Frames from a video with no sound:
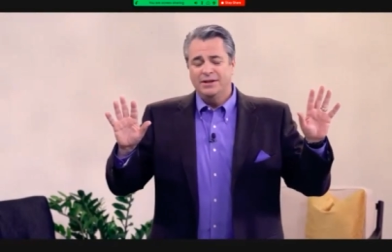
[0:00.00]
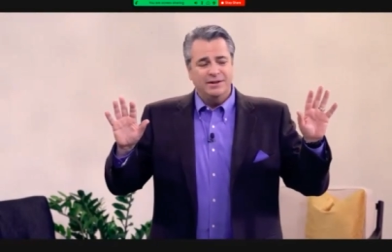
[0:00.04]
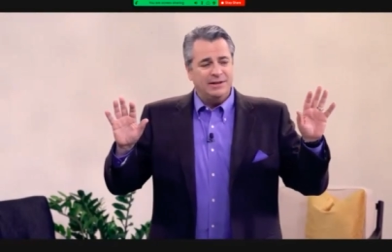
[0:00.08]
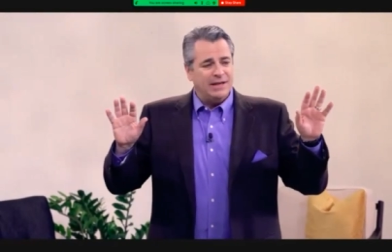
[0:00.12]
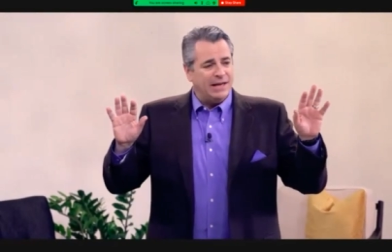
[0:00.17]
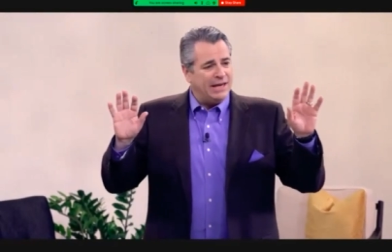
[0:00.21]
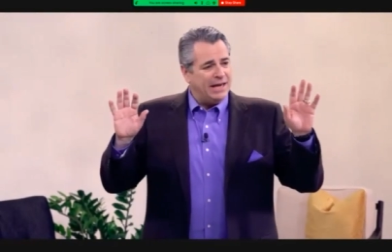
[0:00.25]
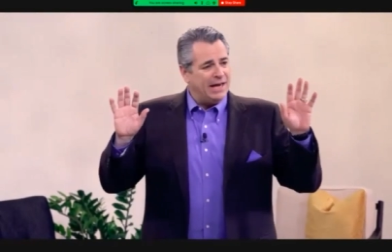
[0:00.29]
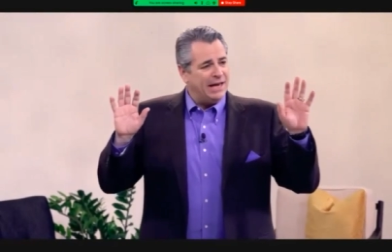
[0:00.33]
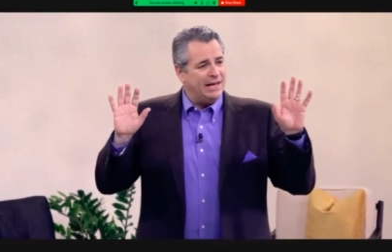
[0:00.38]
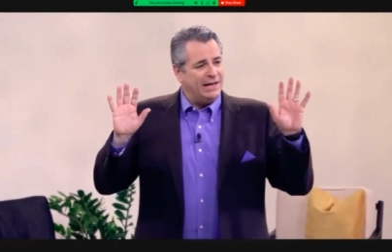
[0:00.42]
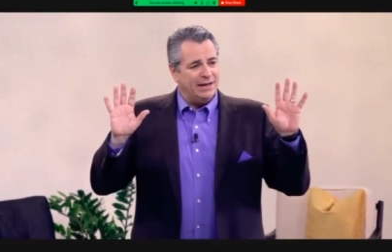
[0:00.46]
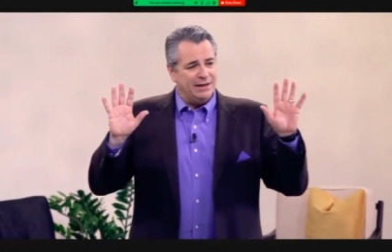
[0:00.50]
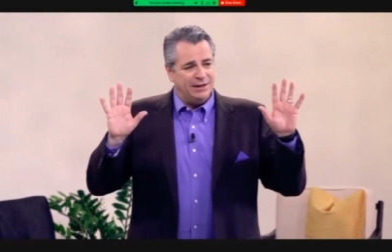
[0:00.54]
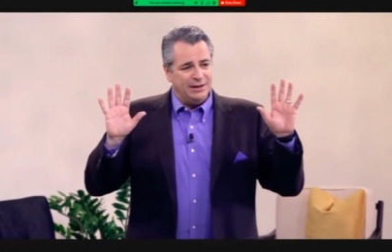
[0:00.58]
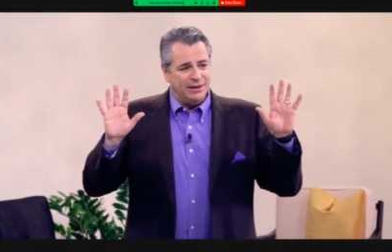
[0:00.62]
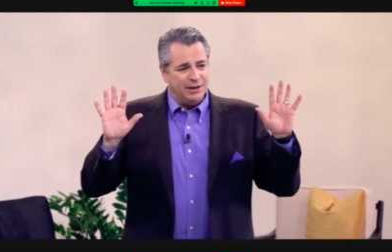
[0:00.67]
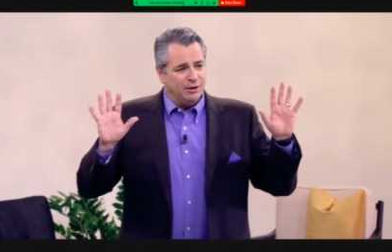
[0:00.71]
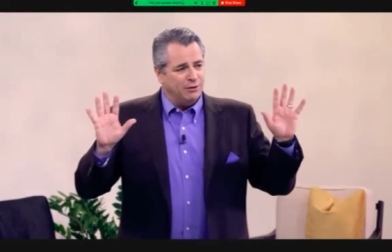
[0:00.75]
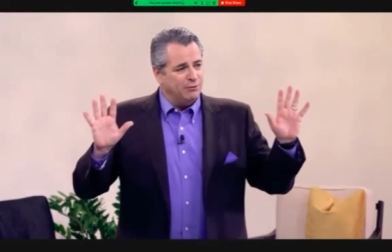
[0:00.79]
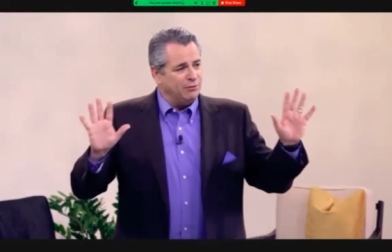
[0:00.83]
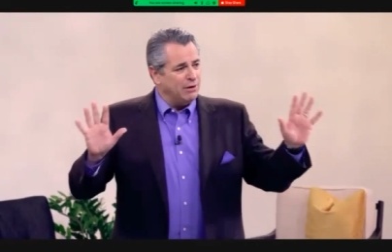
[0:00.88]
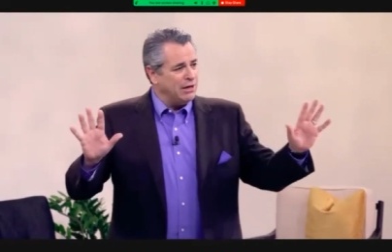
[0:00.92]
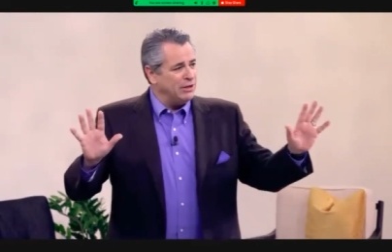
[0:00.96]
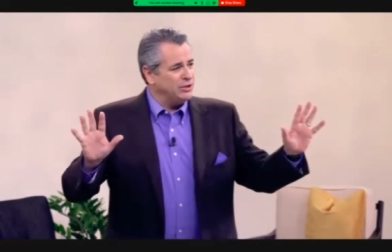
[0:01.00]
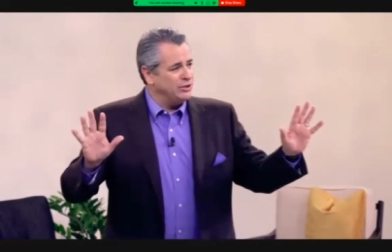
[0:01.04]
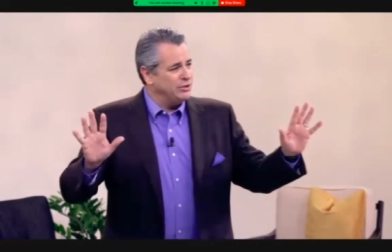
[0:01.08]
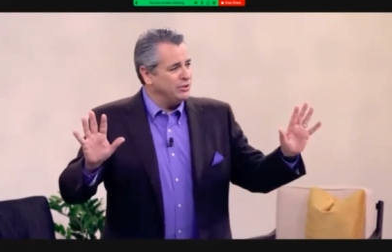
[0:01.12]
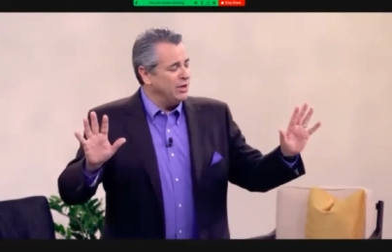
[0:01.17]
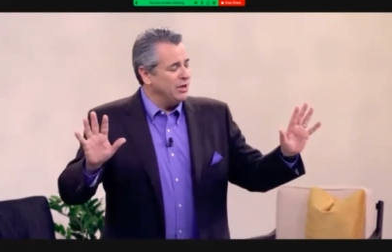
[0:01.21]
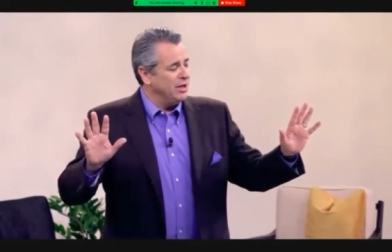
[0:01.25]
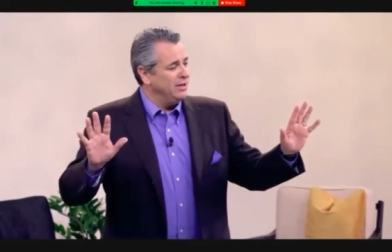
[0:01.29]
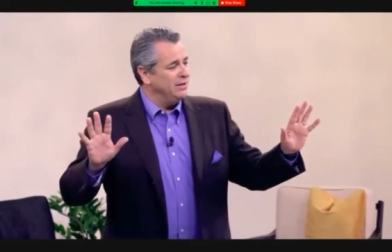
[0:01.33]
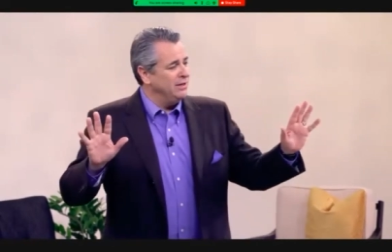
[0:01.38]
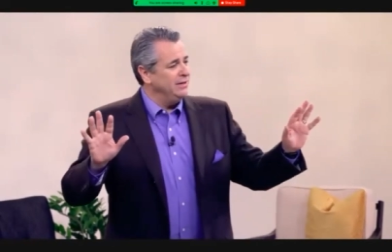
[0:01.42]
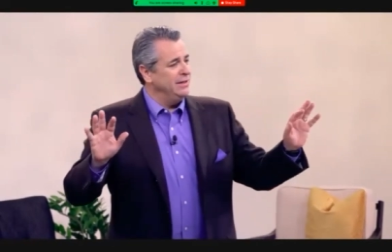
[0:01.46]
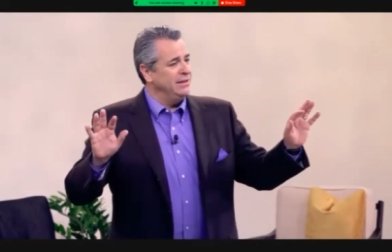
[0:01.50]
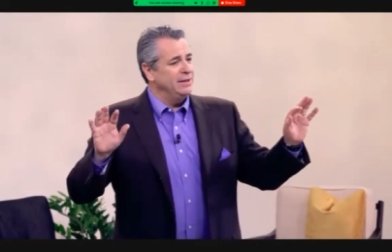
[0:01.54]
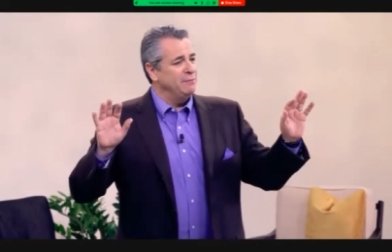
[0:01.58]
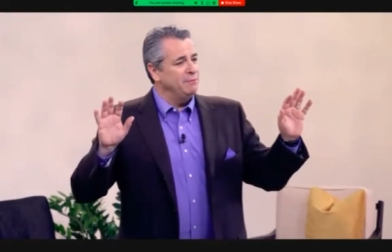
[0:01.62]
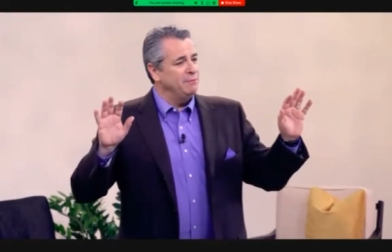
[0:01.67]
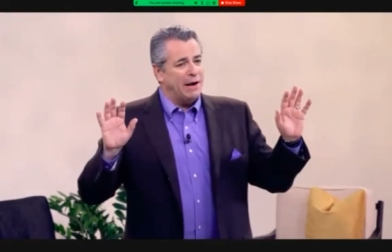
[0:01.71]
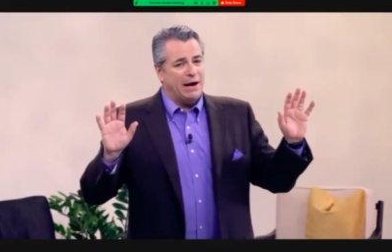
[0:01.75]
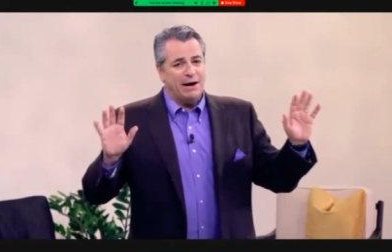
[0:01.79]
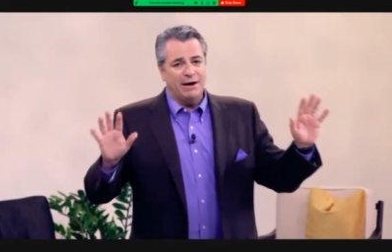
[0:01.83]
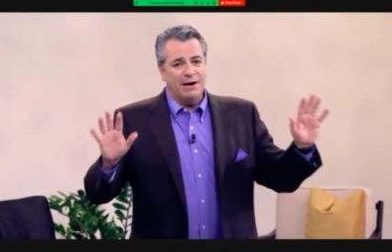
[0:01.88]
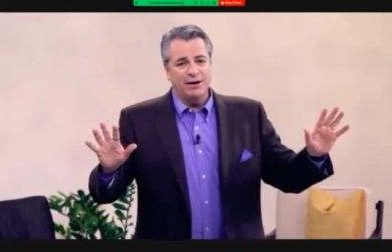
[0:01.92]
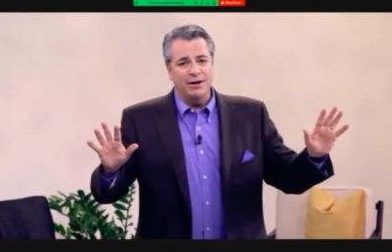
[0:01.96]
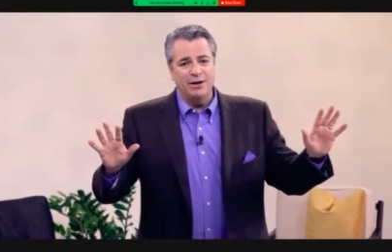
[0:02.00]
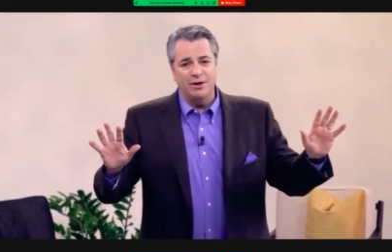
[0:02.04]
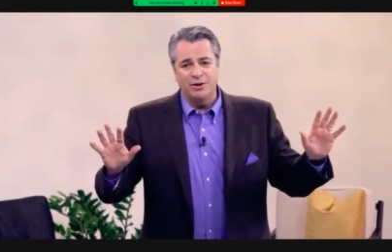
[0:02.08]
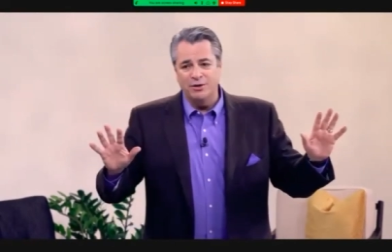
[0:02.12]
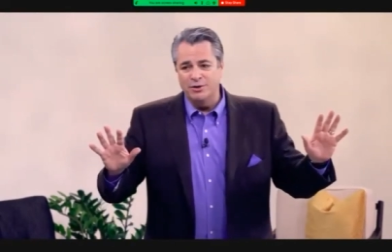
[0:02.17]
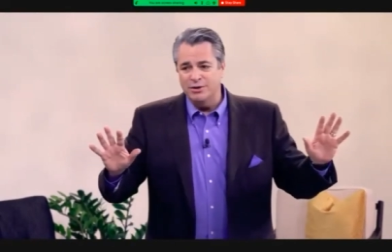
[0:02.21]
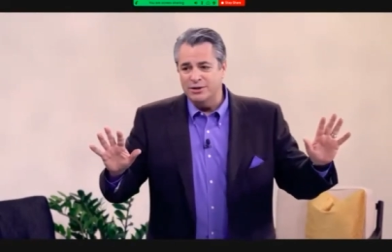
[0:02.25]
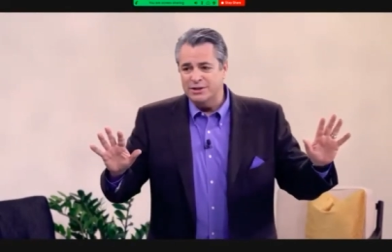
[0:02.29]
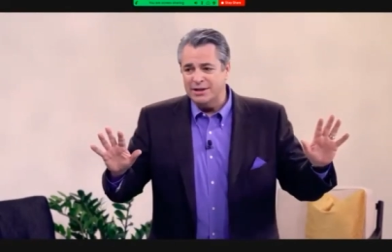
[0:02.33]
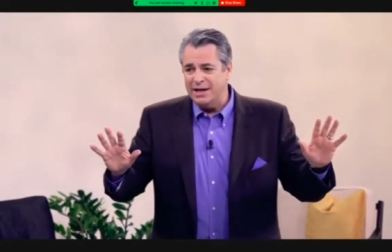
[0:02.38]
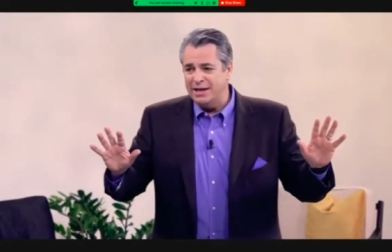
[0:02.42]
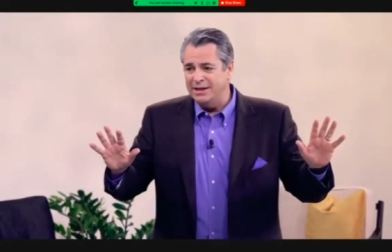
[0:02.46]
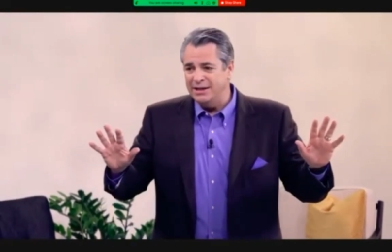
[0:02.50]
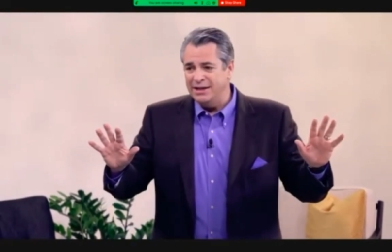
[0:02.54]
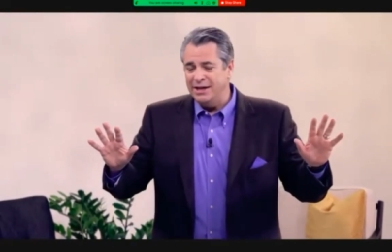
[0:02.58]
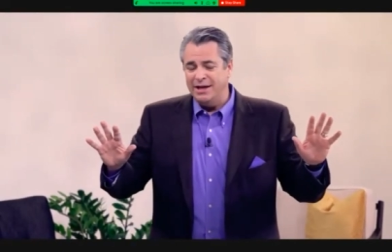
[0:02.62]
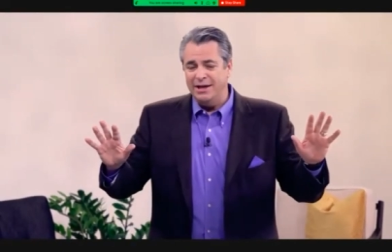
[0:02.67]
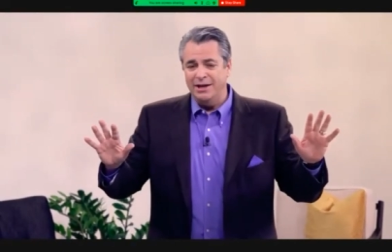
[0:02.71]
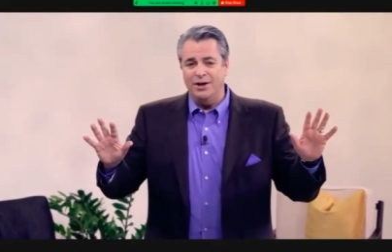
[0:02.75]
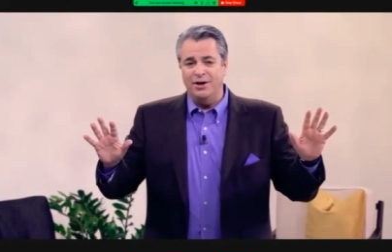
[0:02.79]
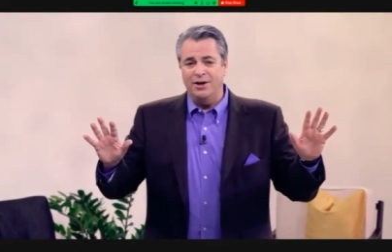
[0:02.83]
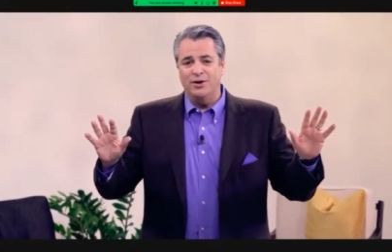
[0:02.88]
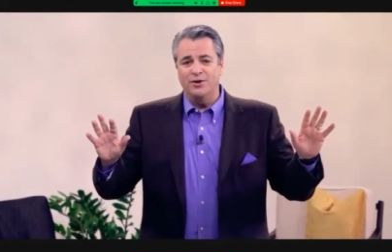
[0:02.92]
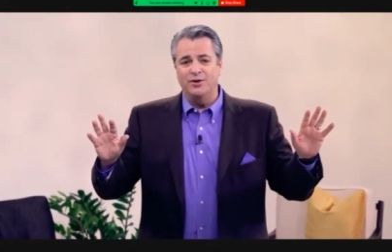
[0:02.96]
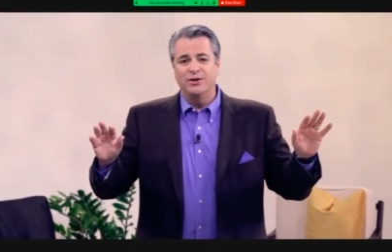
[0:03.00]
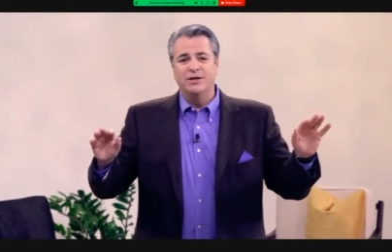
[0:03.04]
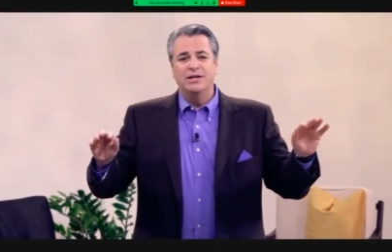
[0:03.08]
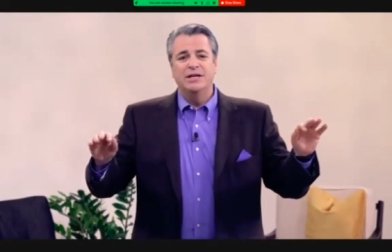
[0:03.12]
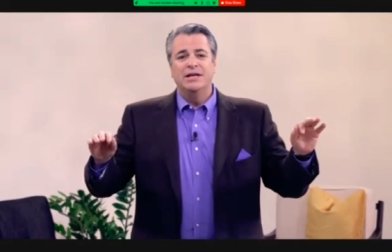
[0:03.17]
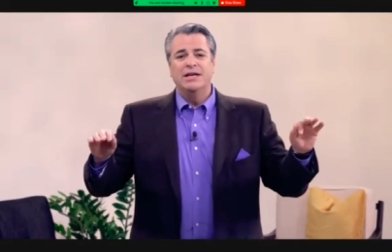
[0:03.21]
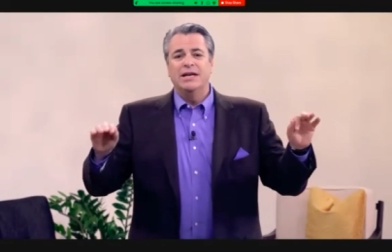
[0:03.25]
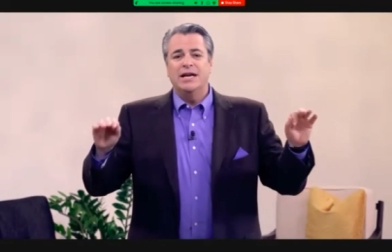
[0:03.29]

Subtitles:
They had a little restaurant in the barrio in San Diego,